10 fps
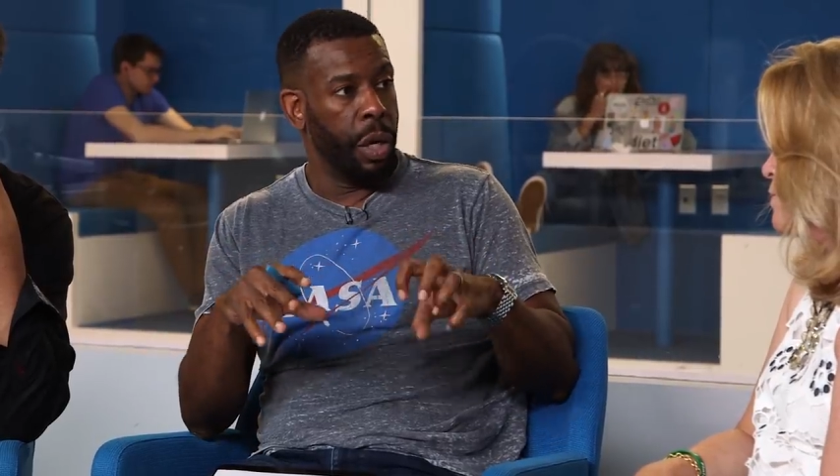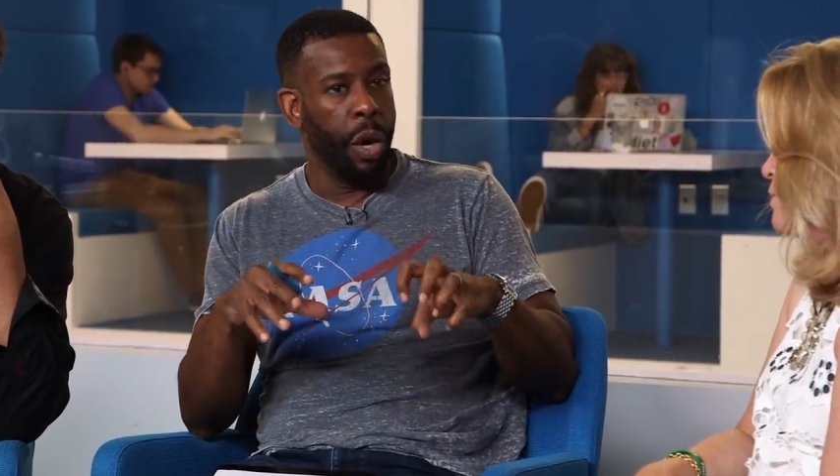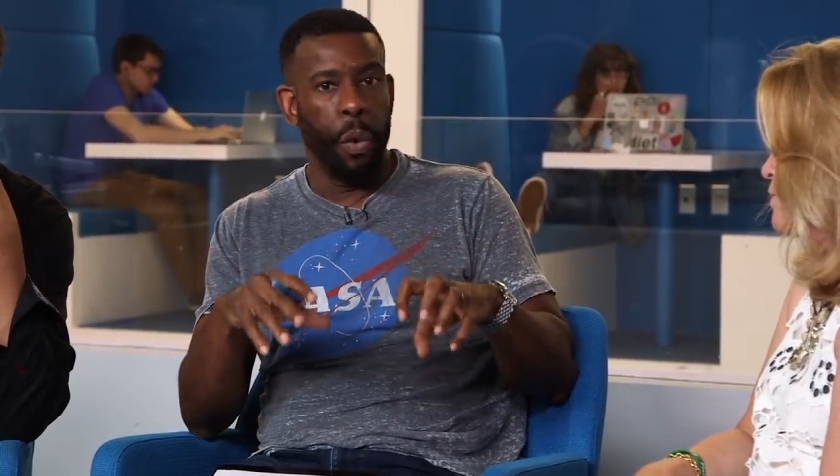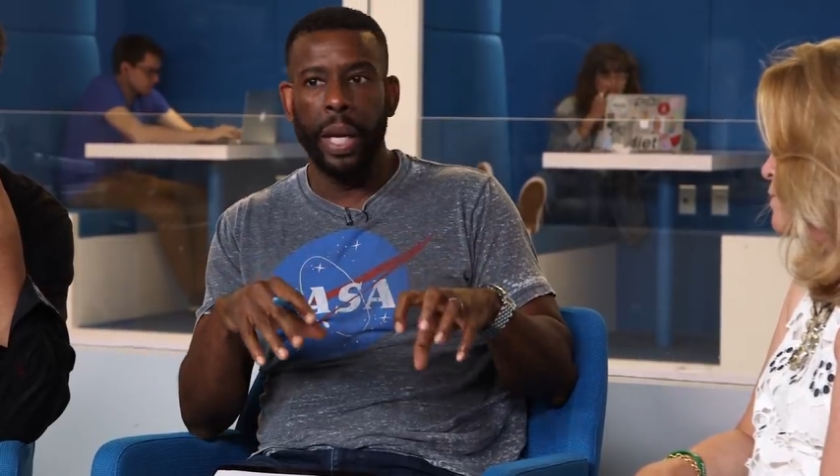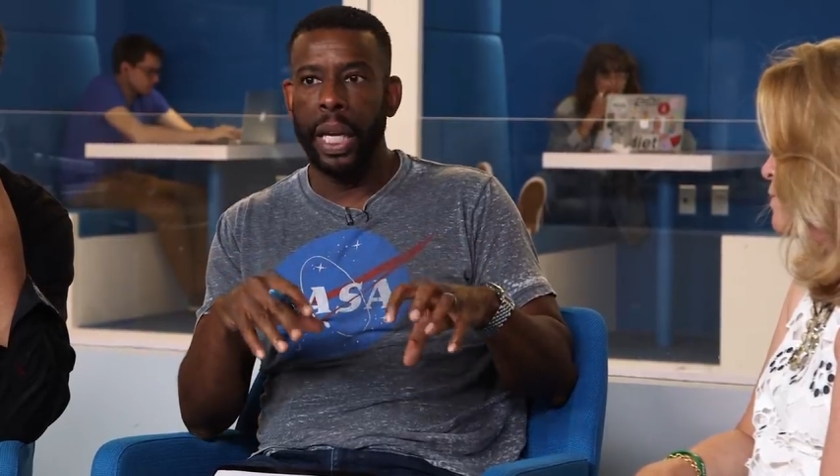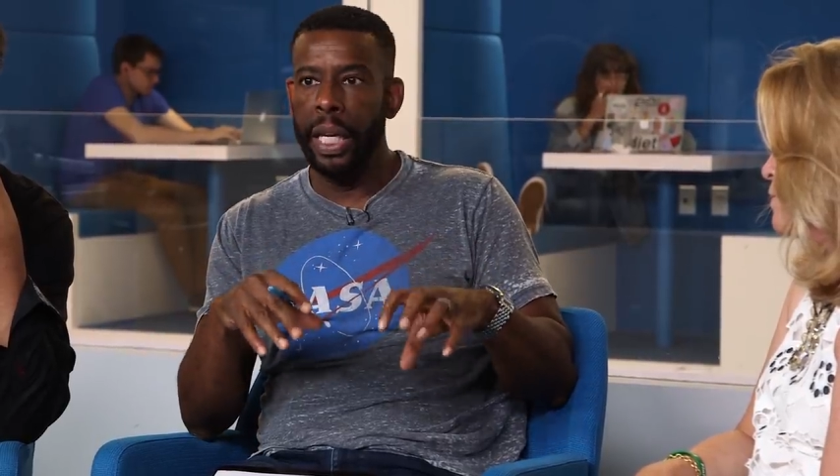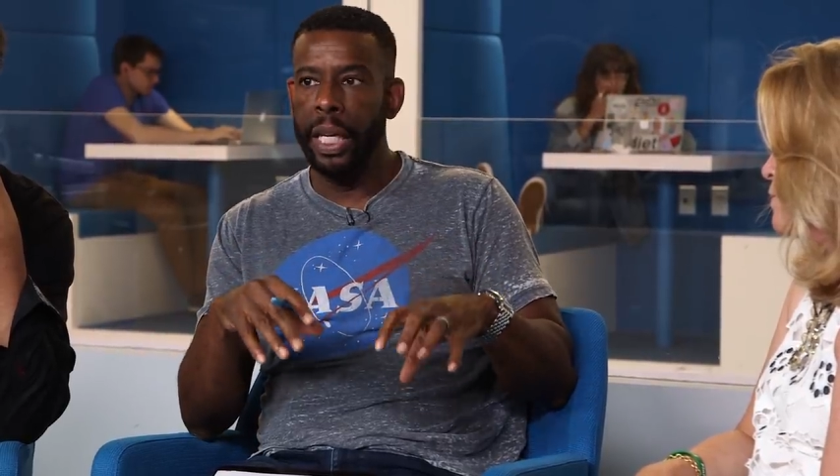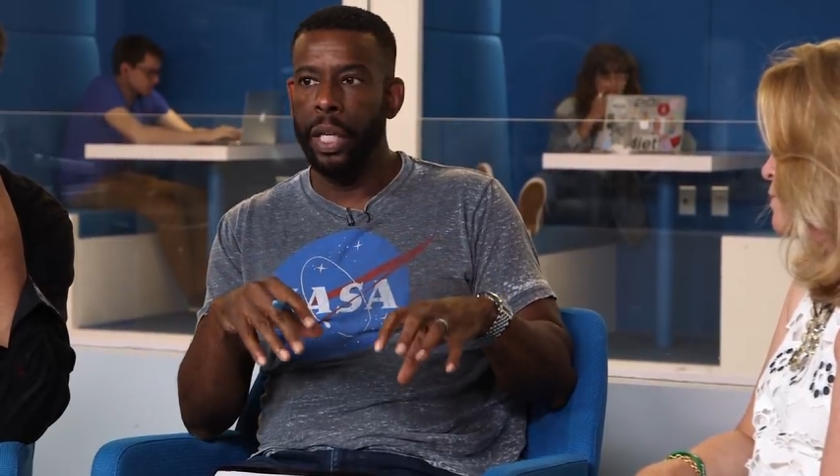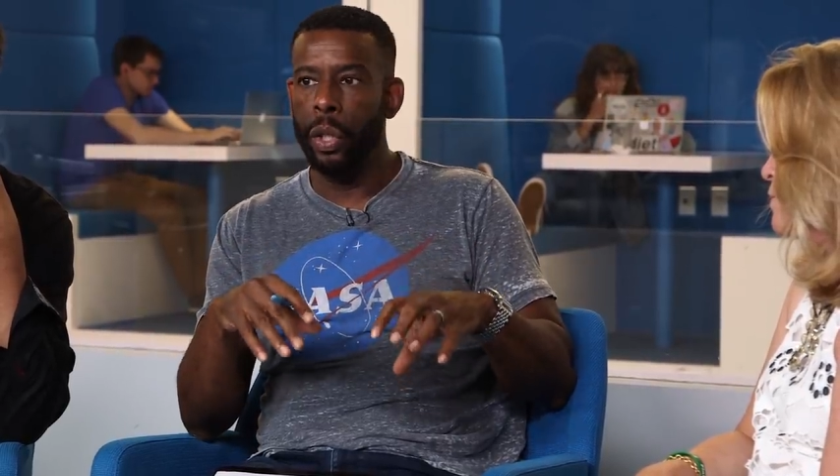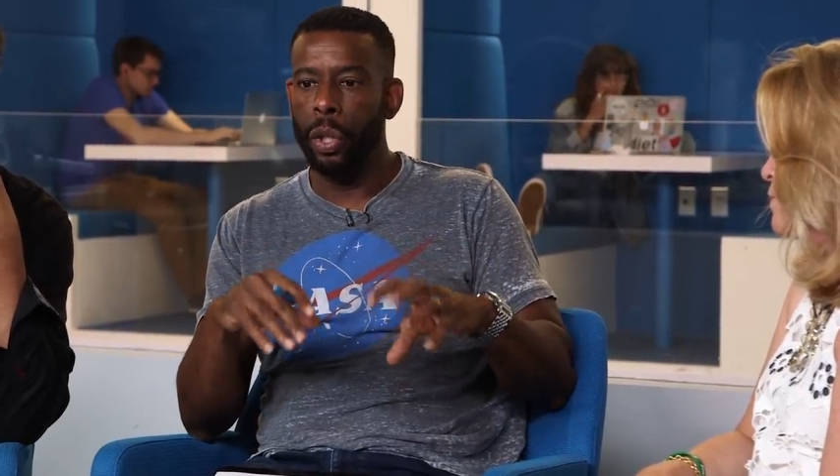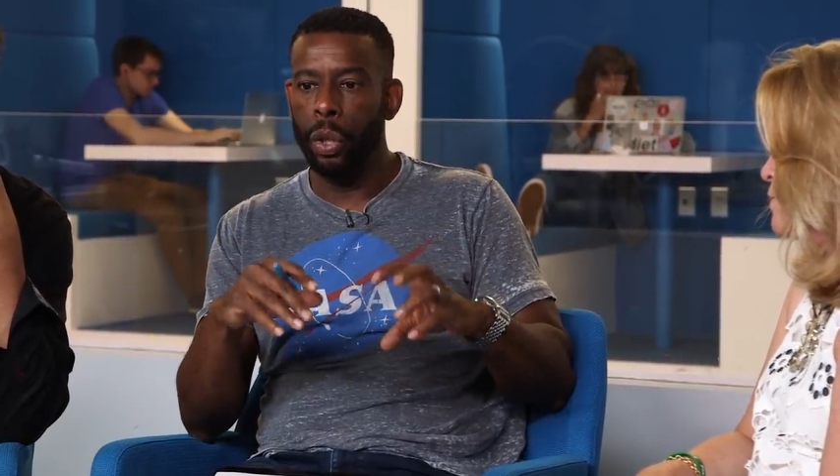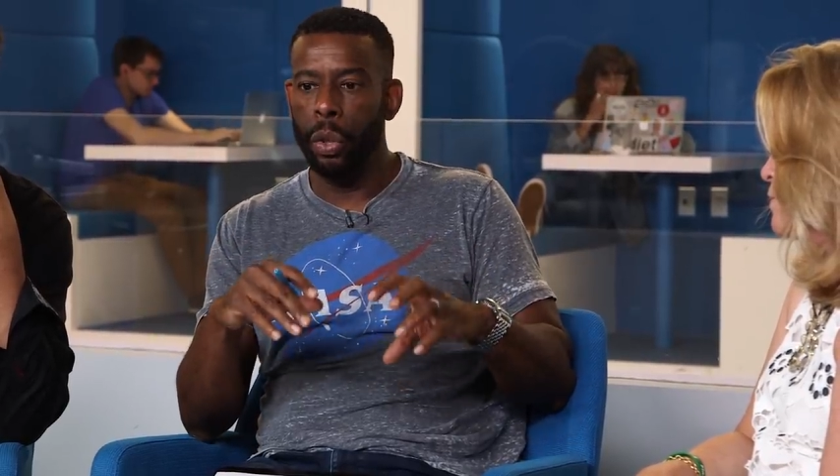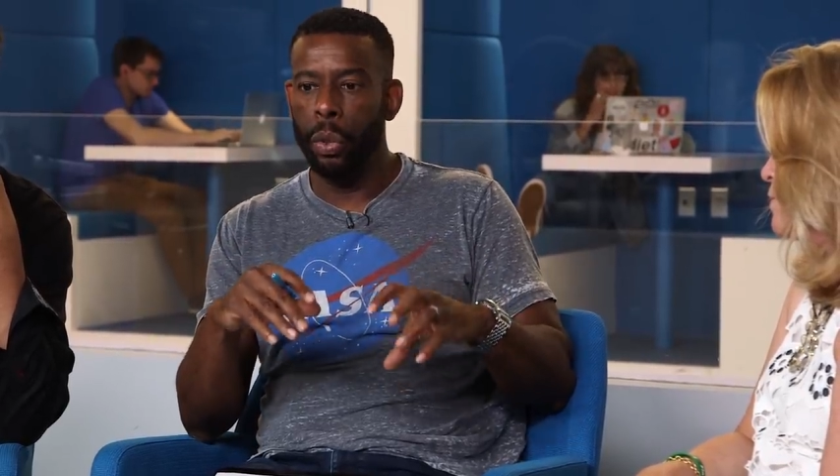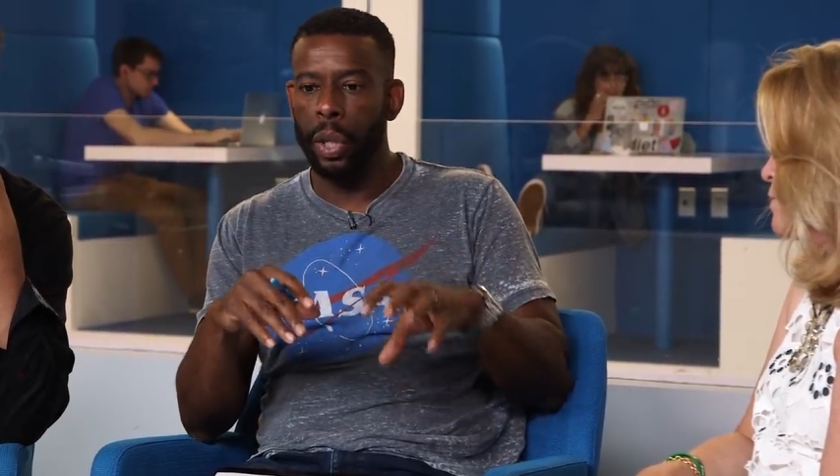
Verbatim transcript: going into